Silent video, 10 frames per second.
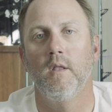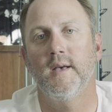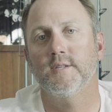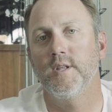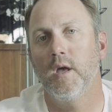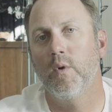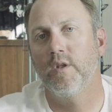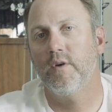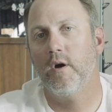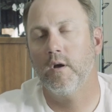Next thing I want
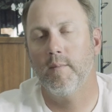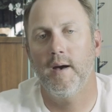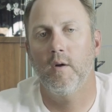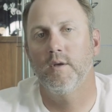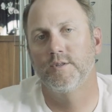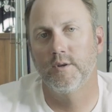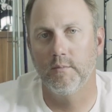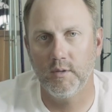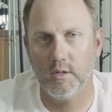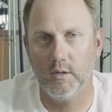to talk about is going to
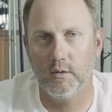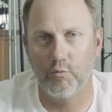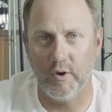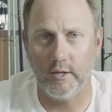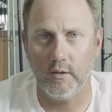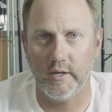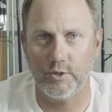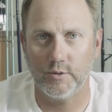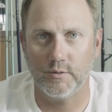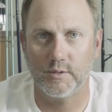be
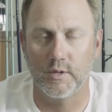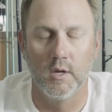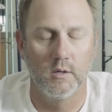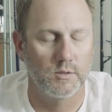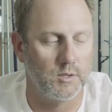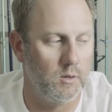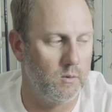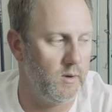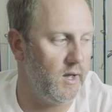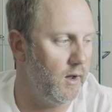regulations.
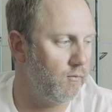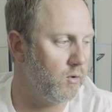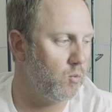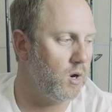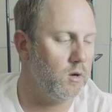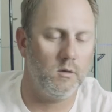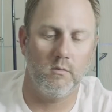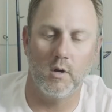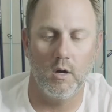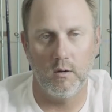So everywhere you
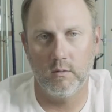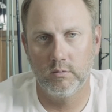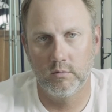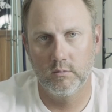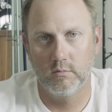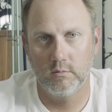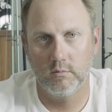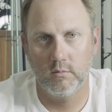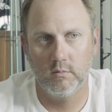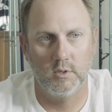go,
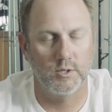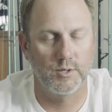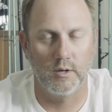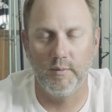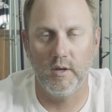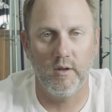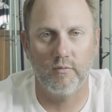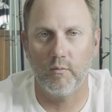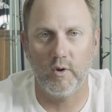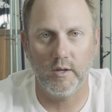there's going to be a
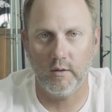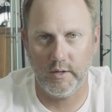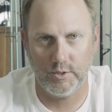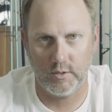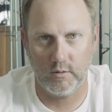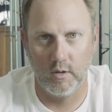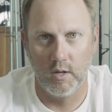different regulation.